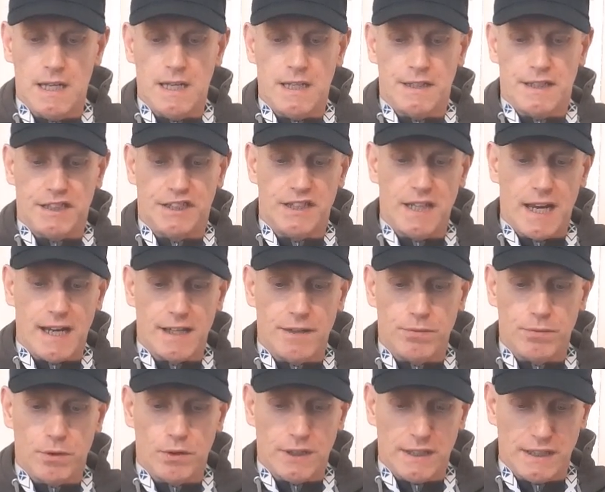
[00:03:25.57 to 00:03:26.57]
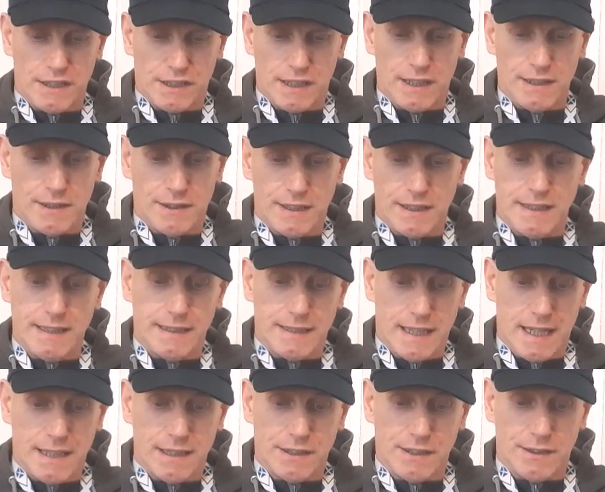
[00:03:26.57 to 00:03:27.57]
The sheriff will consider, this is the
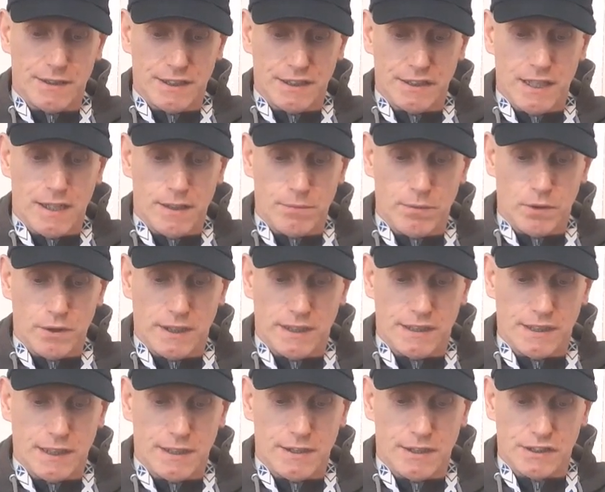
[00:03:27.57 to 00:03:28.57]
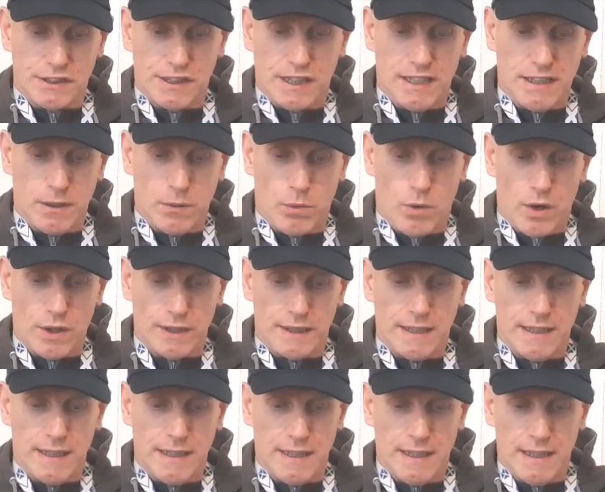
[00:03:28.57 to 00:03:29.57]
answer, the sheriff will consider and sign the warrant
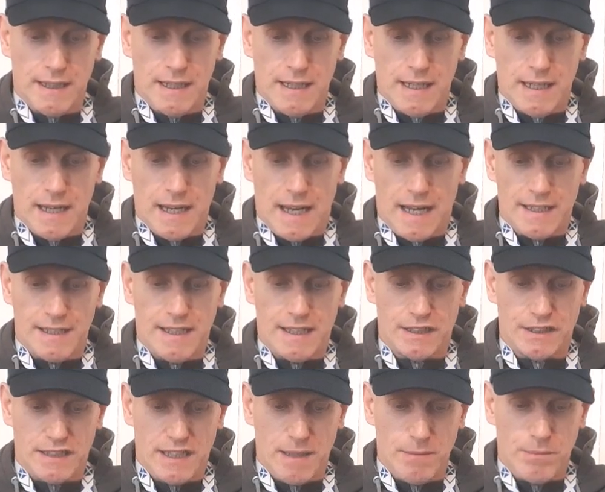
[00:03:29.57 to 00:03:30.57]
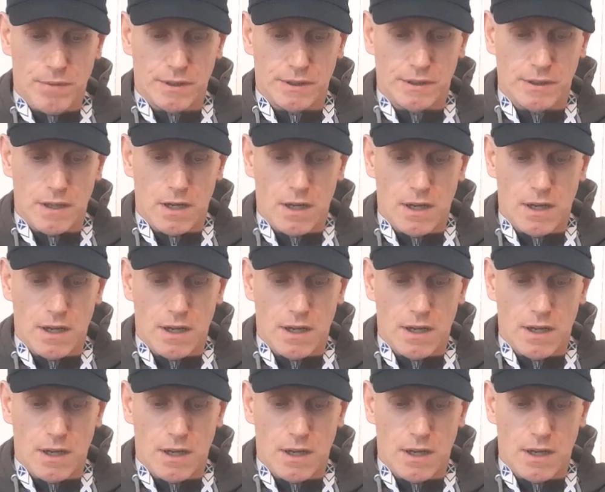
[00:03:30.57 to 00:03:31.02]
in their chambers